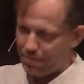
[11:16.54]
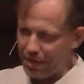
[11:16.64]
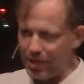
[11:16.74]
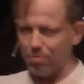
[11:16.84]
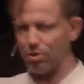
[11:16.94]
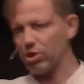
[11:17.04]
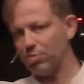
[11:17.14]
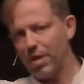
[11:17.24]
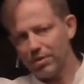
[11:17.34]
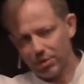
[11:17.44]
Peter was
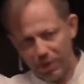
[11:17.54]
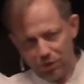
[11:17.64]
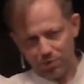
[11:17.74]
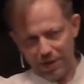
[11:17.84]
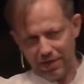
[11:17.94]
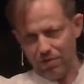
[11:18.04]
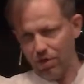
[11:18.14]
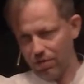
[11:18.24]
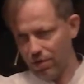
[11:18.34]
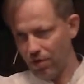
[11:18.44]
the spokesman
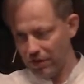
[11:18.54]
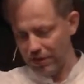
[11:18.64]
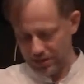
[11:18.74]
of all the